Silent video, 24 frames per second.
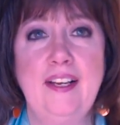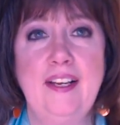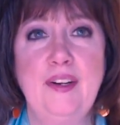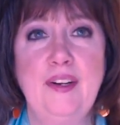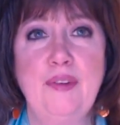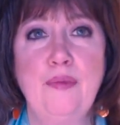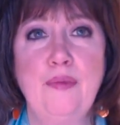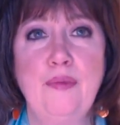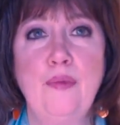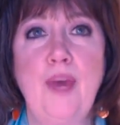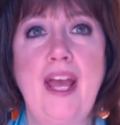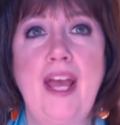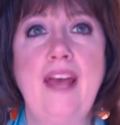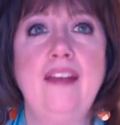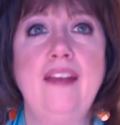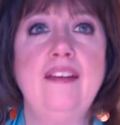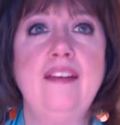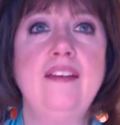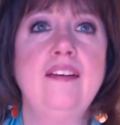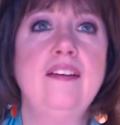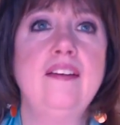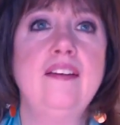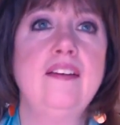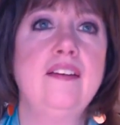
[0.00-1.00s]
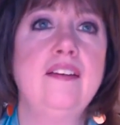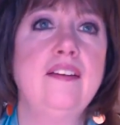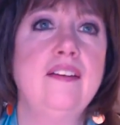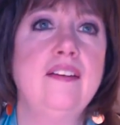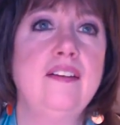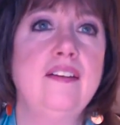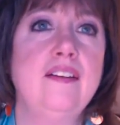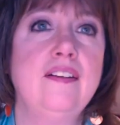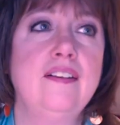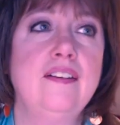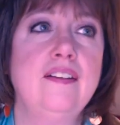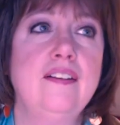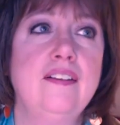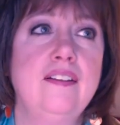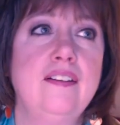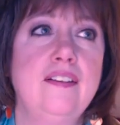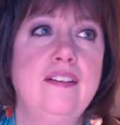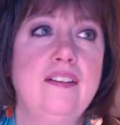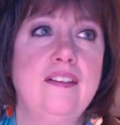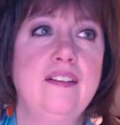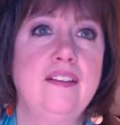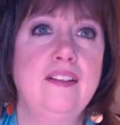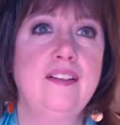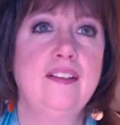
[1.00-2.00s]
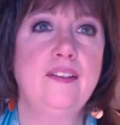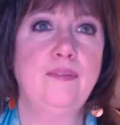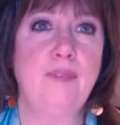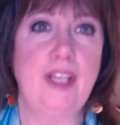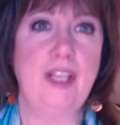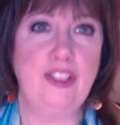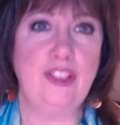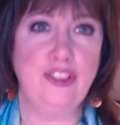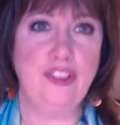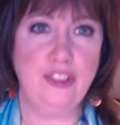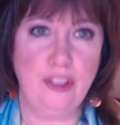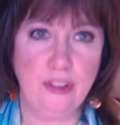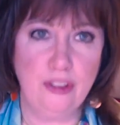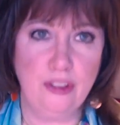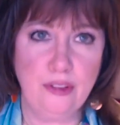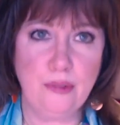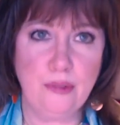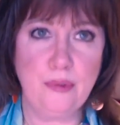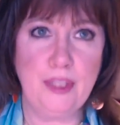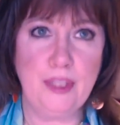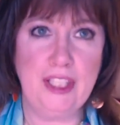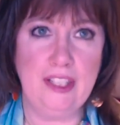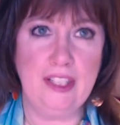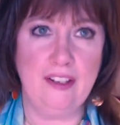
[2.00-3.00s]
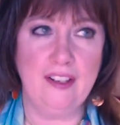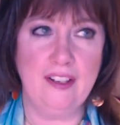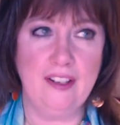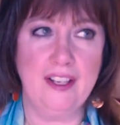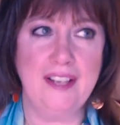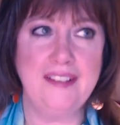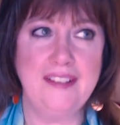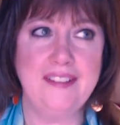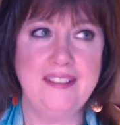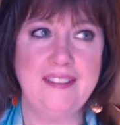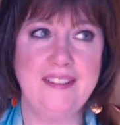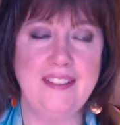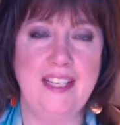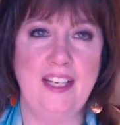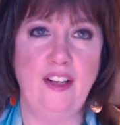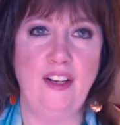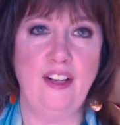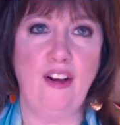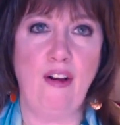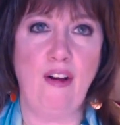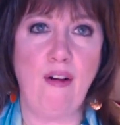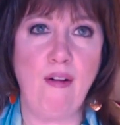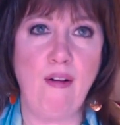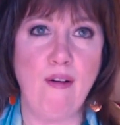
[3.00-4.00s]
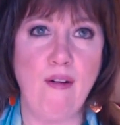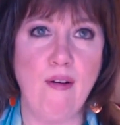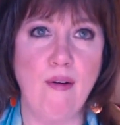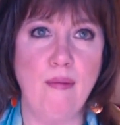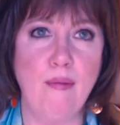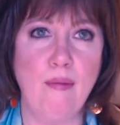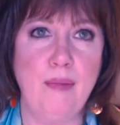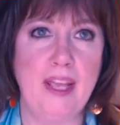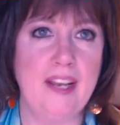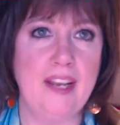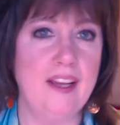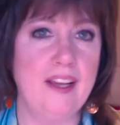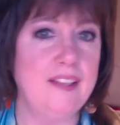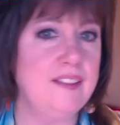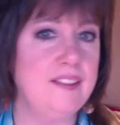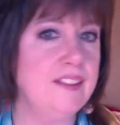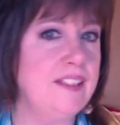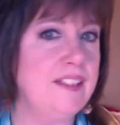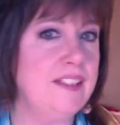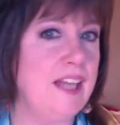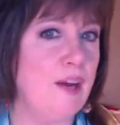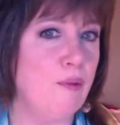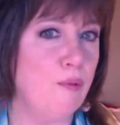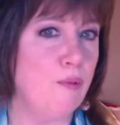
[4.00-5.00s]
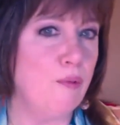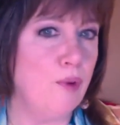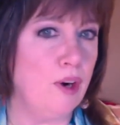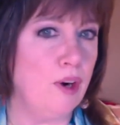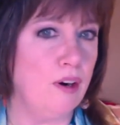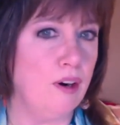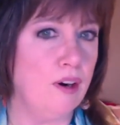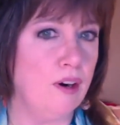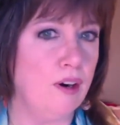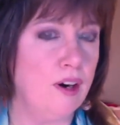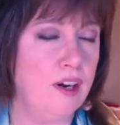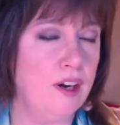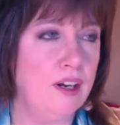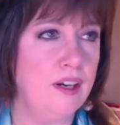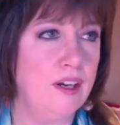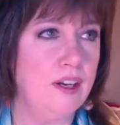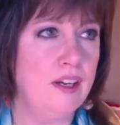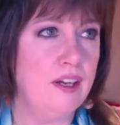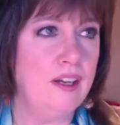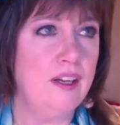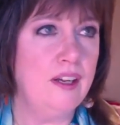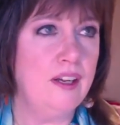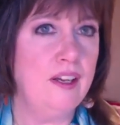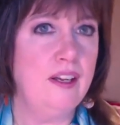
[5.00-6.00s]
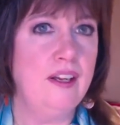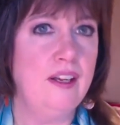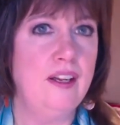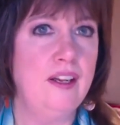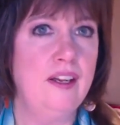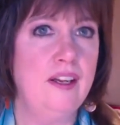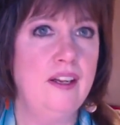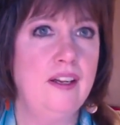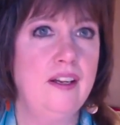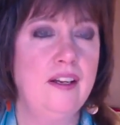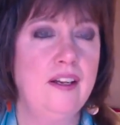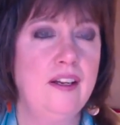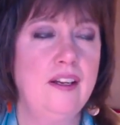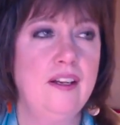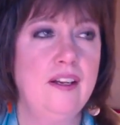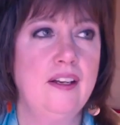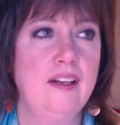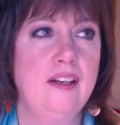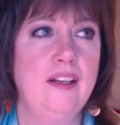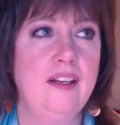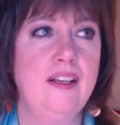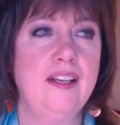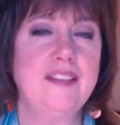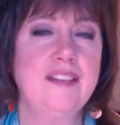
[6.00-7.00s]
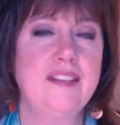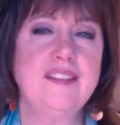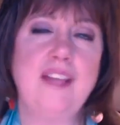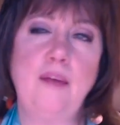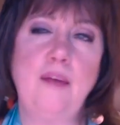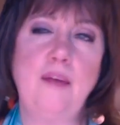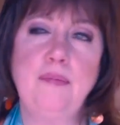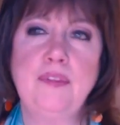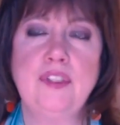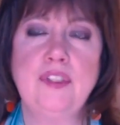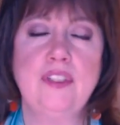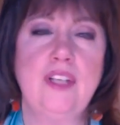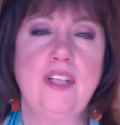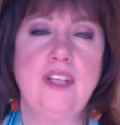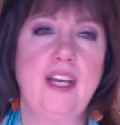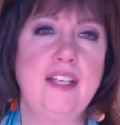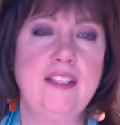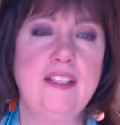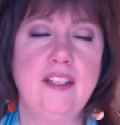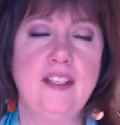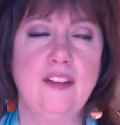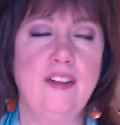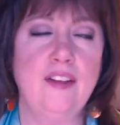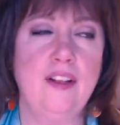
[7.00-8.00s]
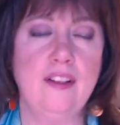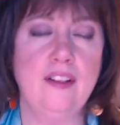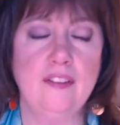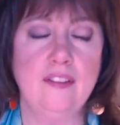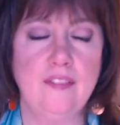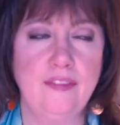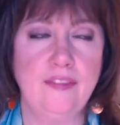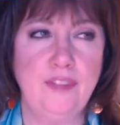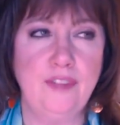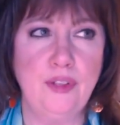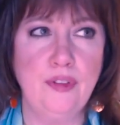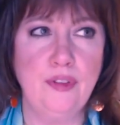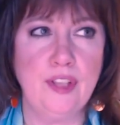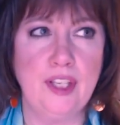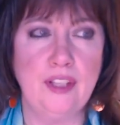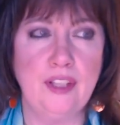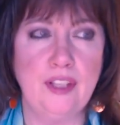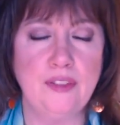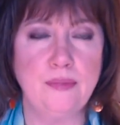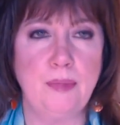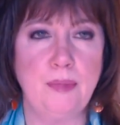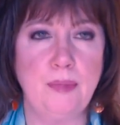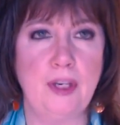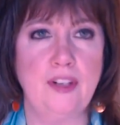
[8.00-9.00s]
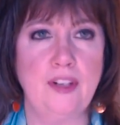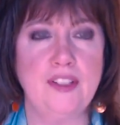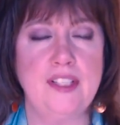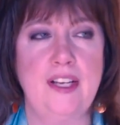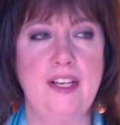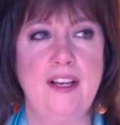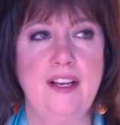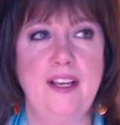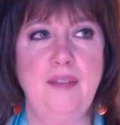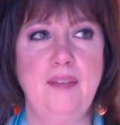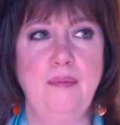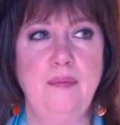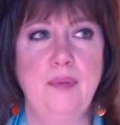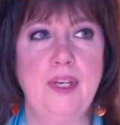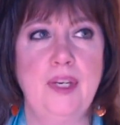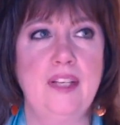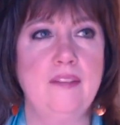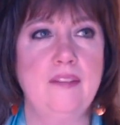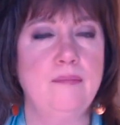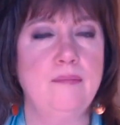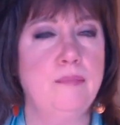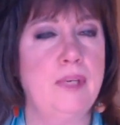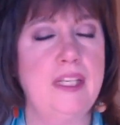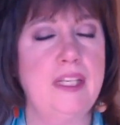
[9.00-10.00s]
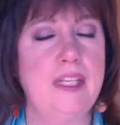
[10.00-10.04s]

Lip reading: when my children were young, I stayed home and I did not work, except I did a few things part-time, but